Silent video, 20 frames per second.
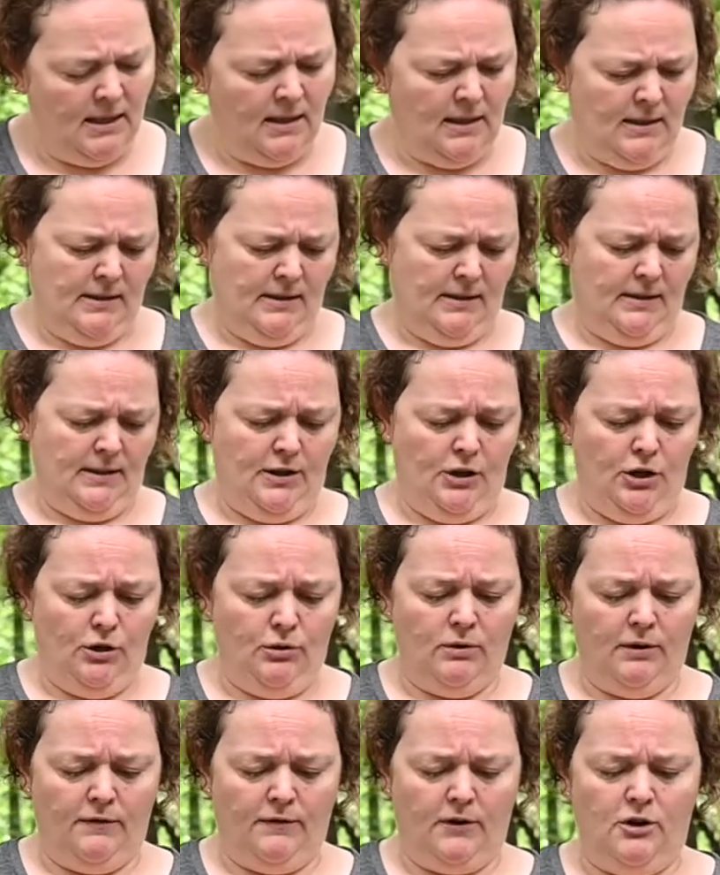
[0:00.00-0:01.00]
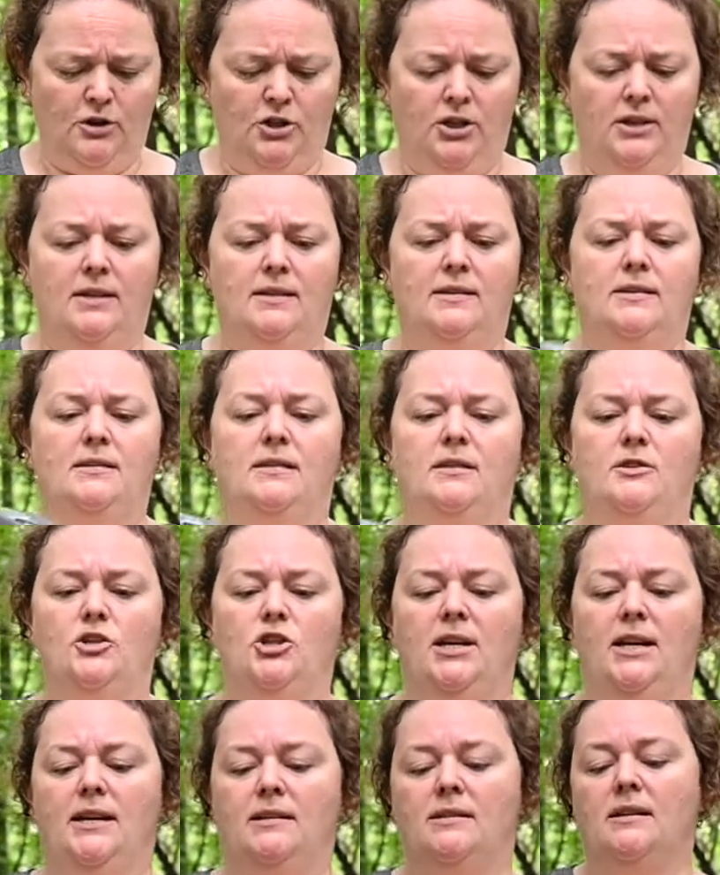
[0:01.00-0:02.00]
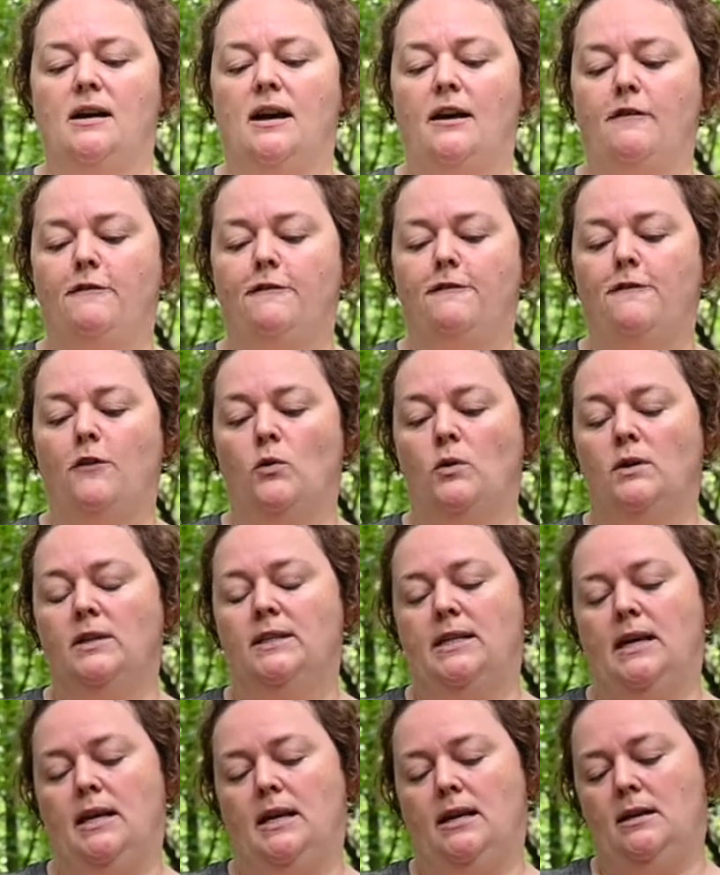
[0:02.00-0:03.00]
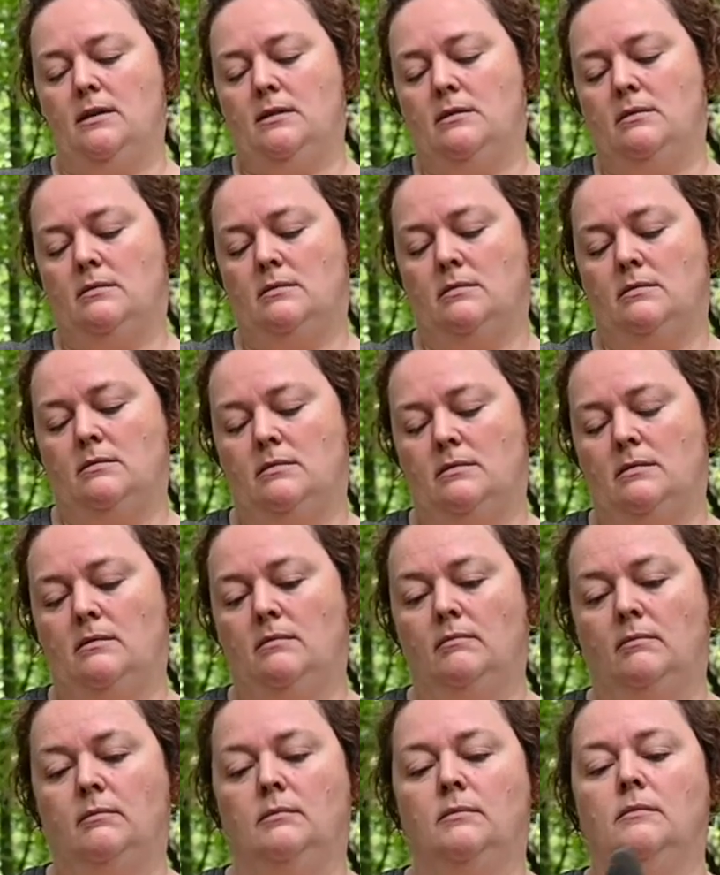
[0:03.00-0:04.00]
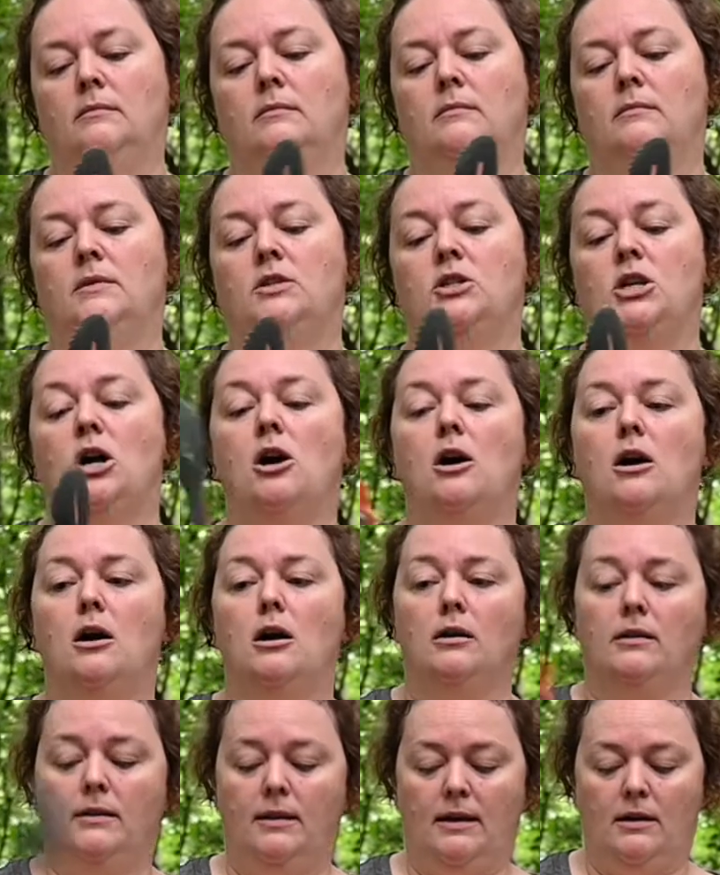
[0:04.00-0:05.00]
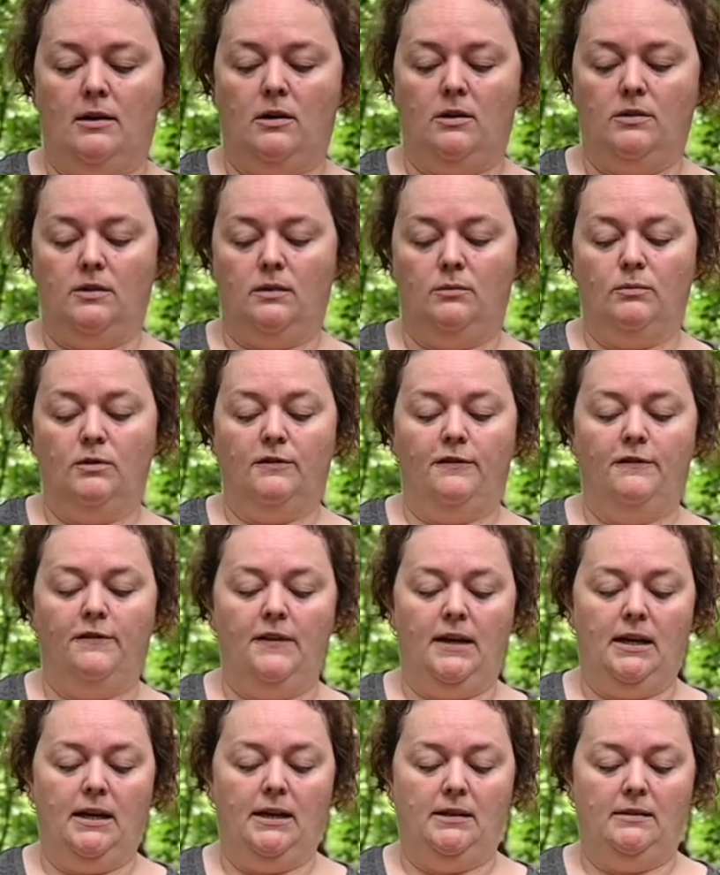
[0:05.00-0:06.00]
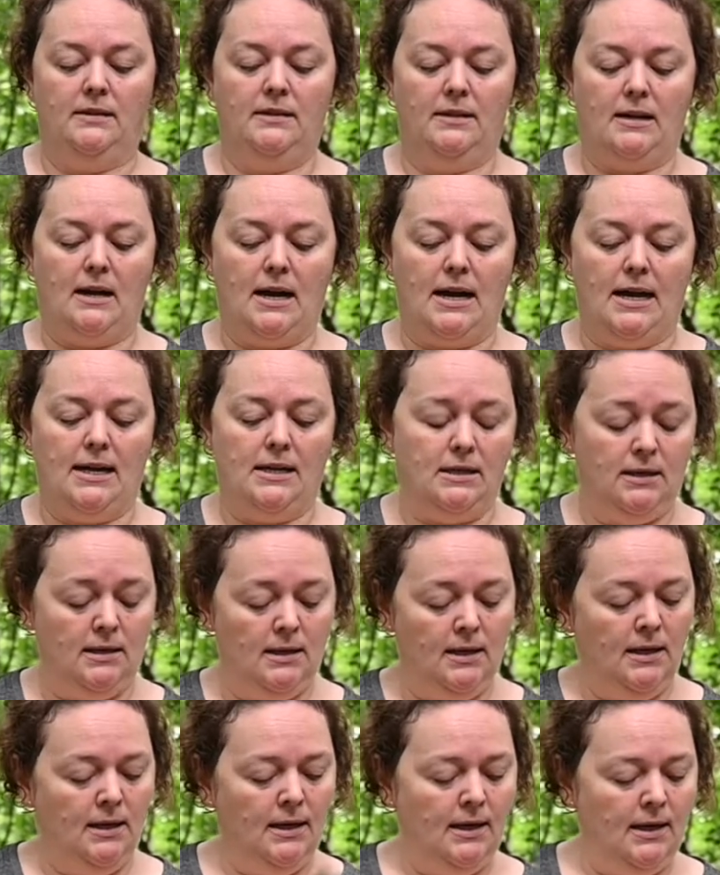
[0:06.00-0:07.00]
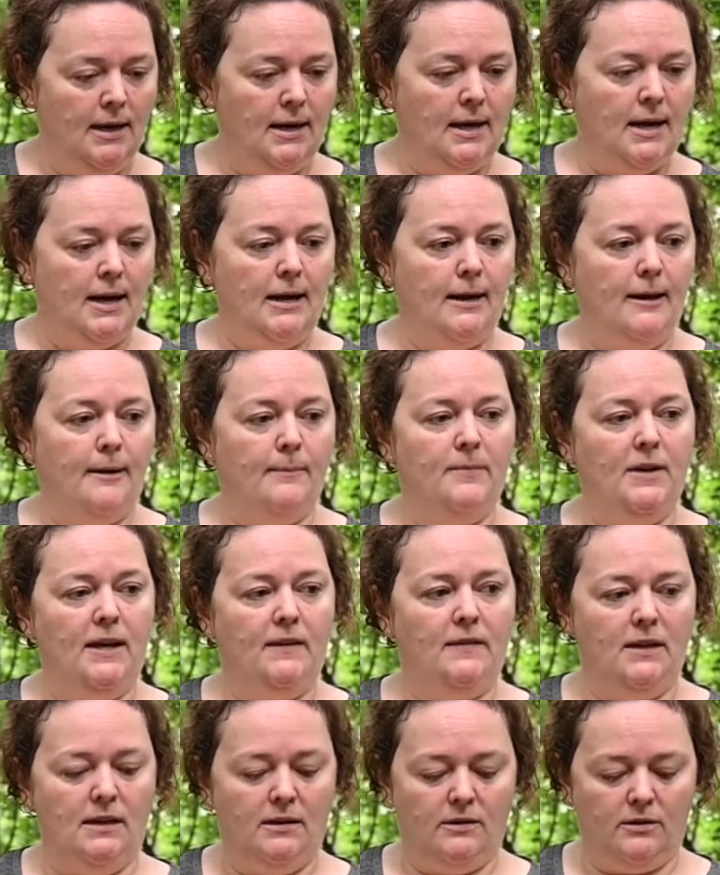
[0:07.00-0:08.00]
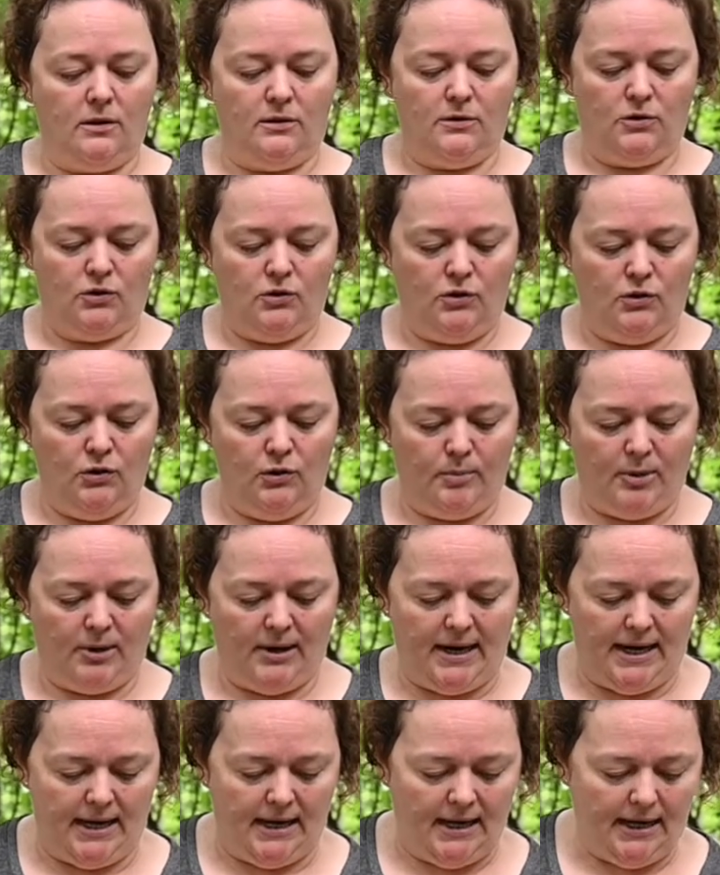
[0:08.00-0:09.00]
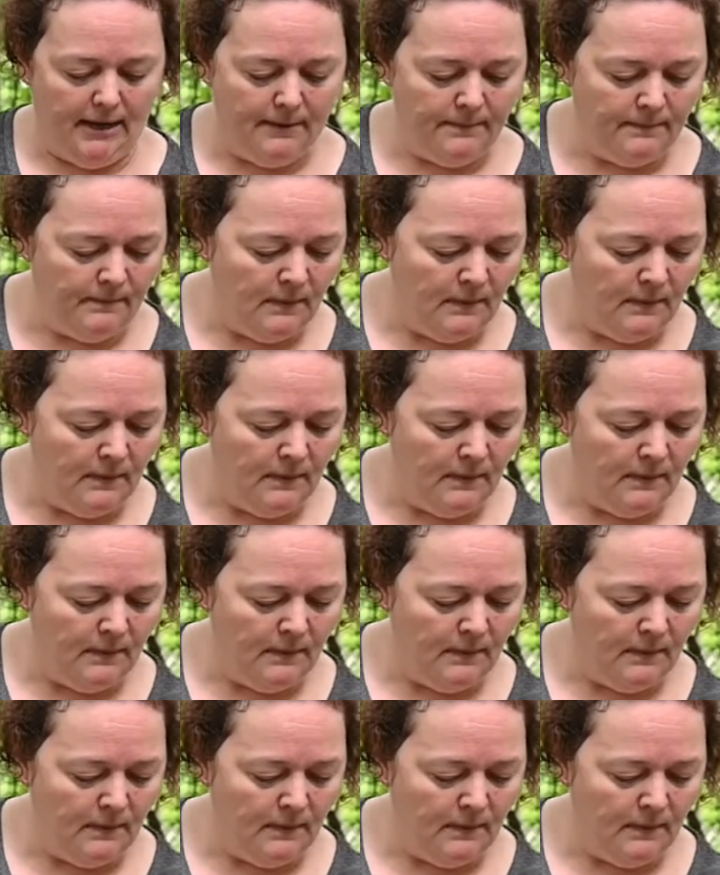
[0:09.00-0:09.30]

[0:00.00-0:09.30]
This is a newer version. This is a GSI folding tong that also will fit inside. And these are super handy.